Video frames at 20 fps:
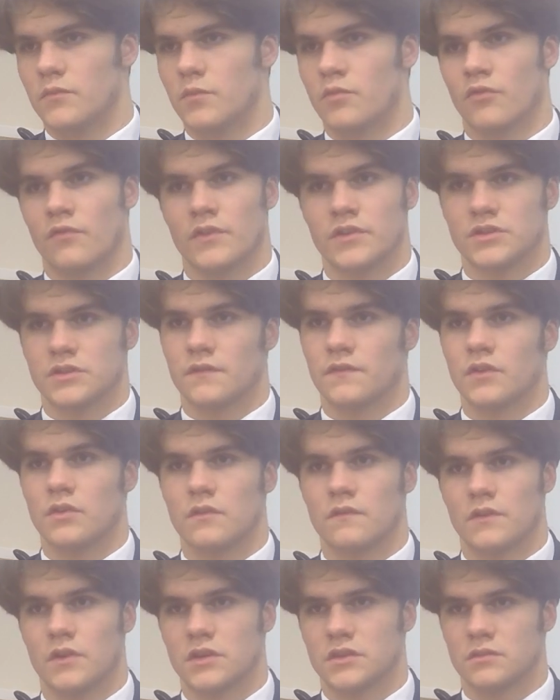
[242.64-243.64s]
provision of
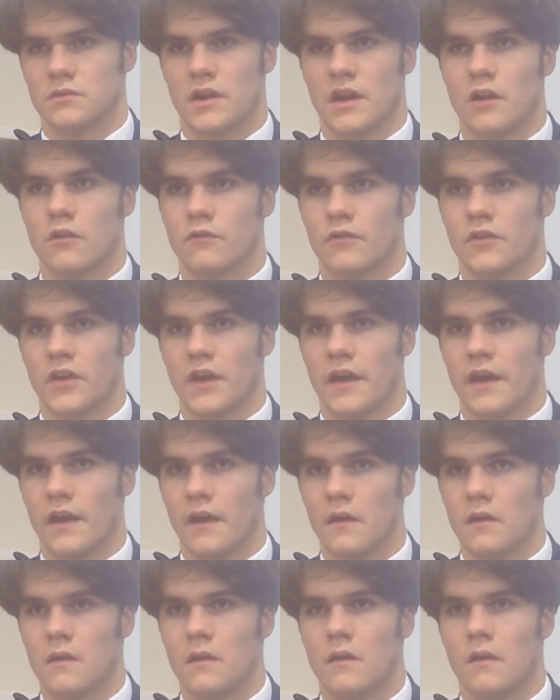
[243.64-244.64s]
universal
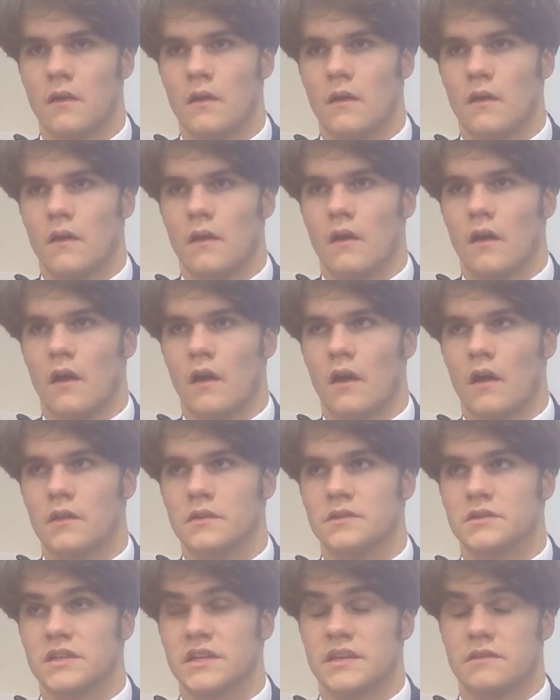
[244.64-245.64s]
healthcare,
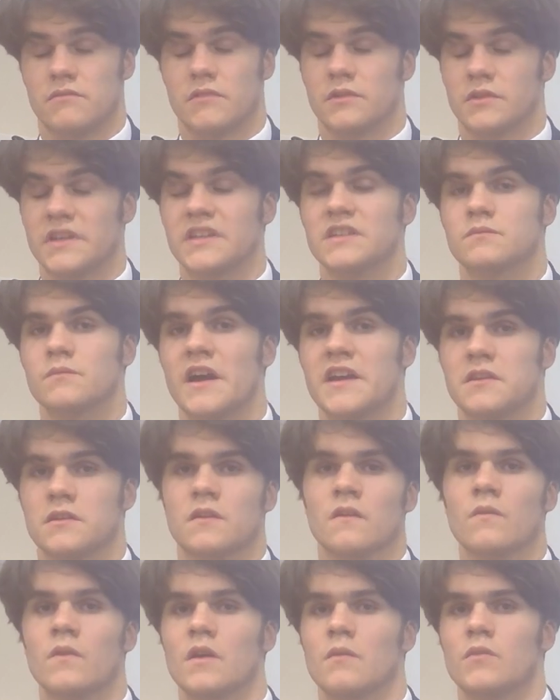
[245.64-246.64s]
and he's made
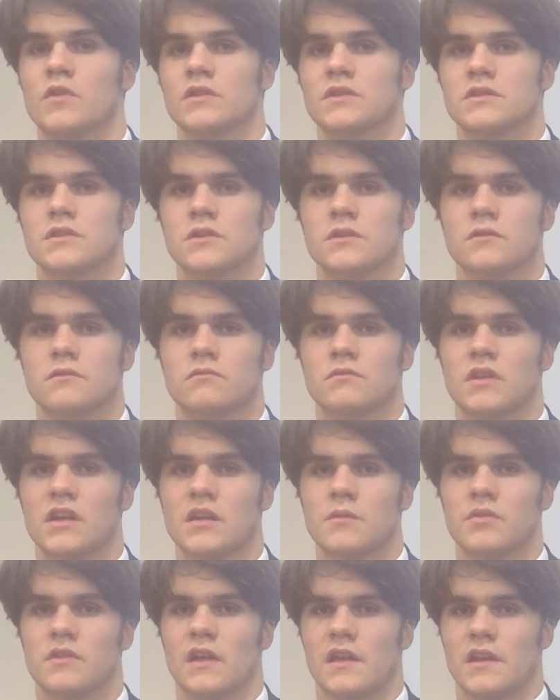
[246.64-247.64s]
a commitment to
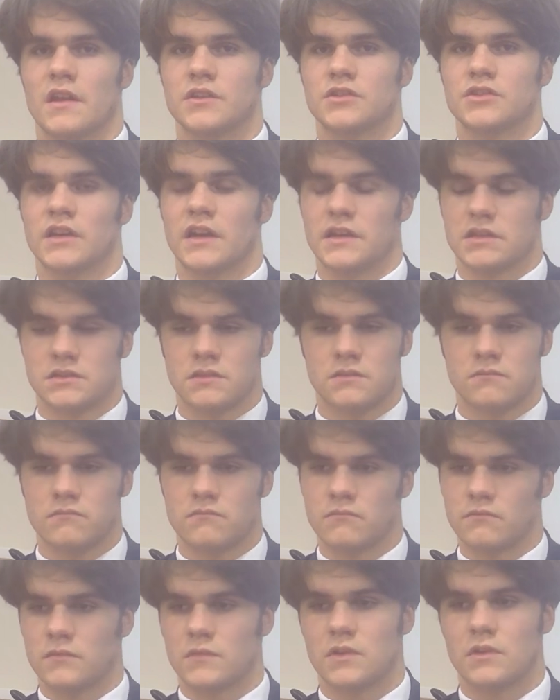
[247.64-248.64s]
keep the NHS,
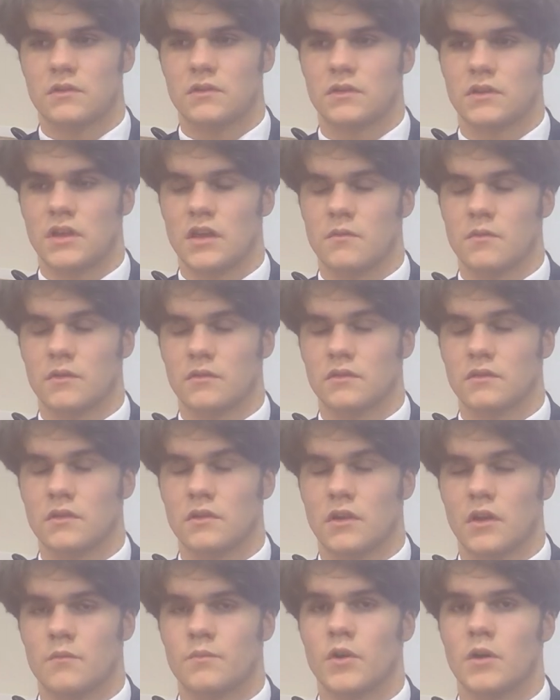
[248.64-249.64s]

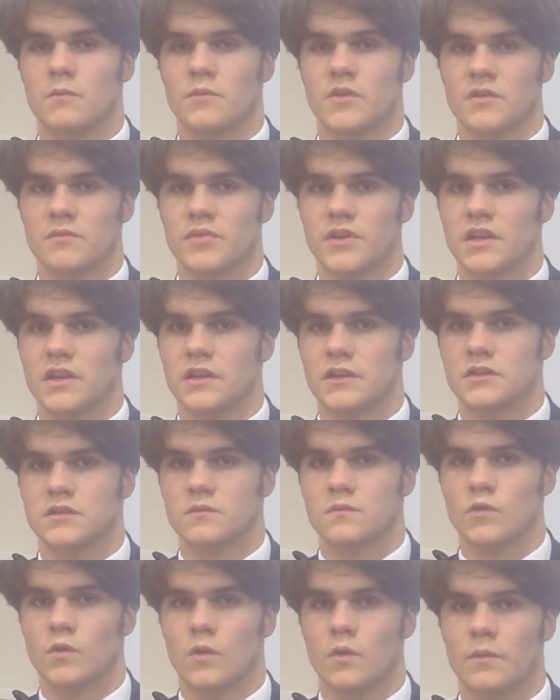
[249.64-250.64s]
keeping pumping billions
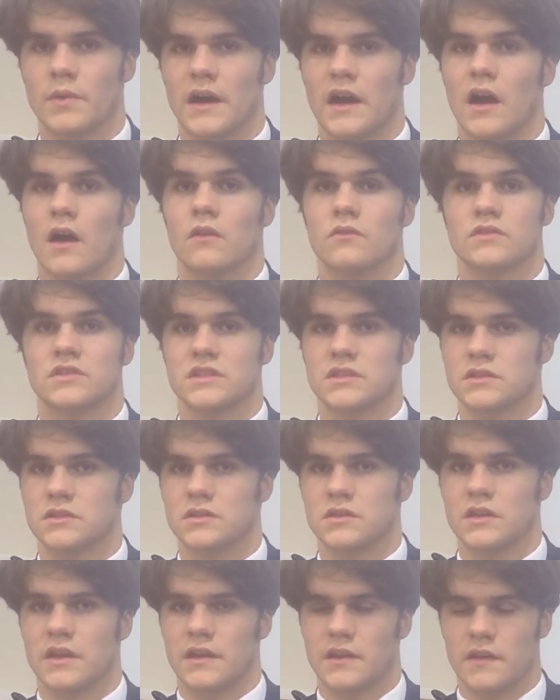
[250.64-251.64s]
more pounds
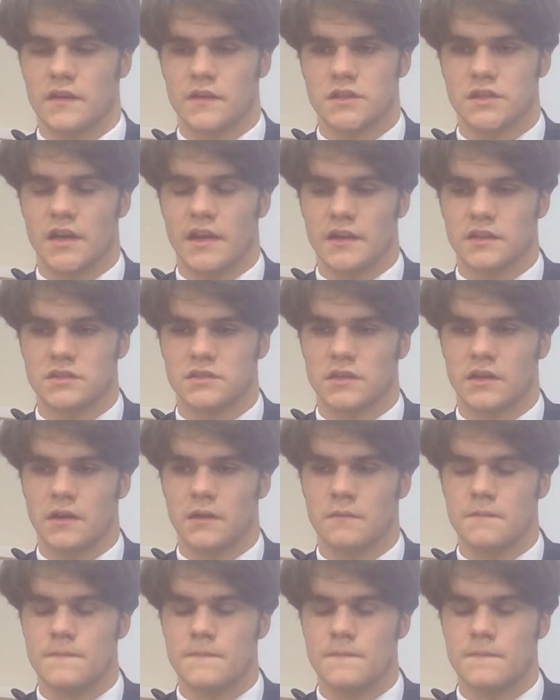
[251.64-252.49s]
into the NHS,